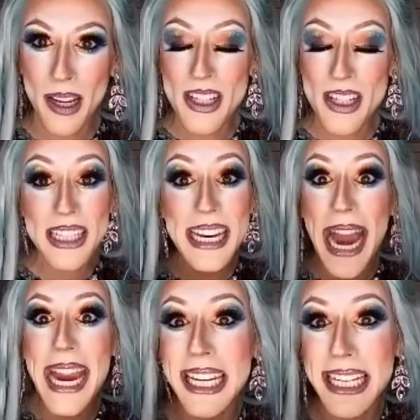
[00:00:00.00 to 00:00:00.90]
to
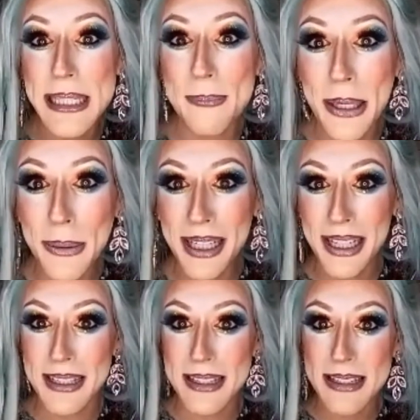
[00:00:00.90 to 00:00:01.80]
gain
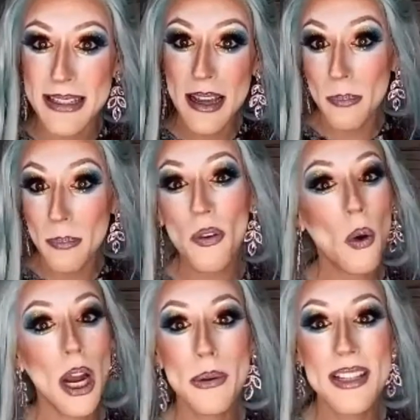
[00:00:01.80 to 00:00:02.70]
experience. Before,
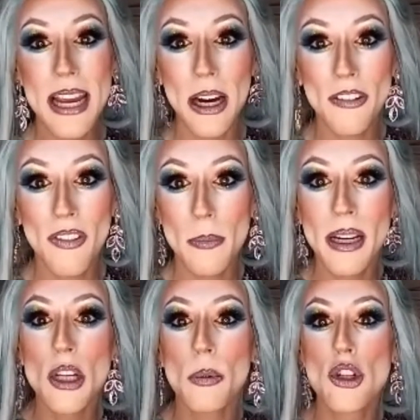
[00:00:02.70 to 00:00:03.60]
I was terrified
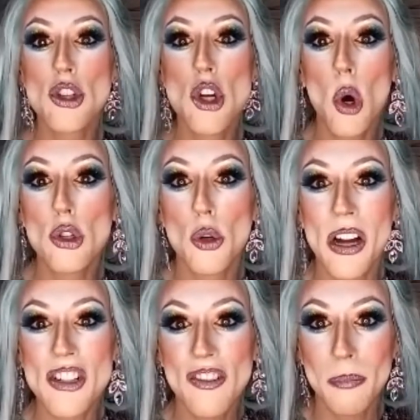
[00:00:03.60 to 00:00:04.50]
because it would show too
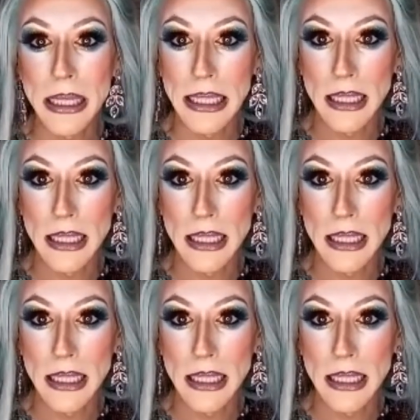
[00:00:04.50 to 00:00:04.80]
much of me.